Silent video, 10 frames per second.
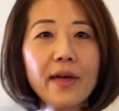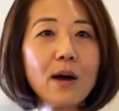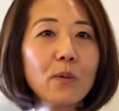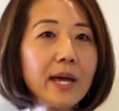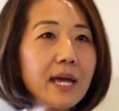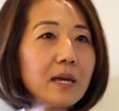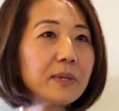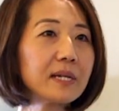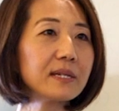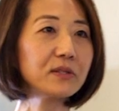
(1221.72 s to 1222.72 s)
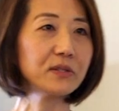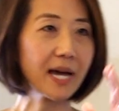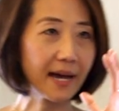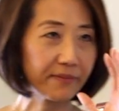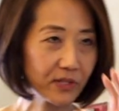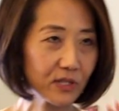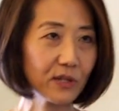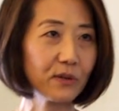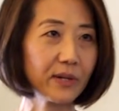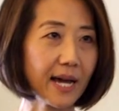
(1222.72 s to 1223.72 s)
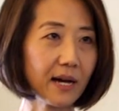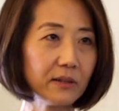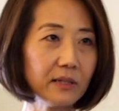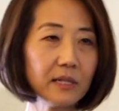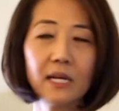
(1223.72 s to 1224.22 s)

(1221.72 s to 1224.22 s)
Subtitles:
that way because you have to slow down,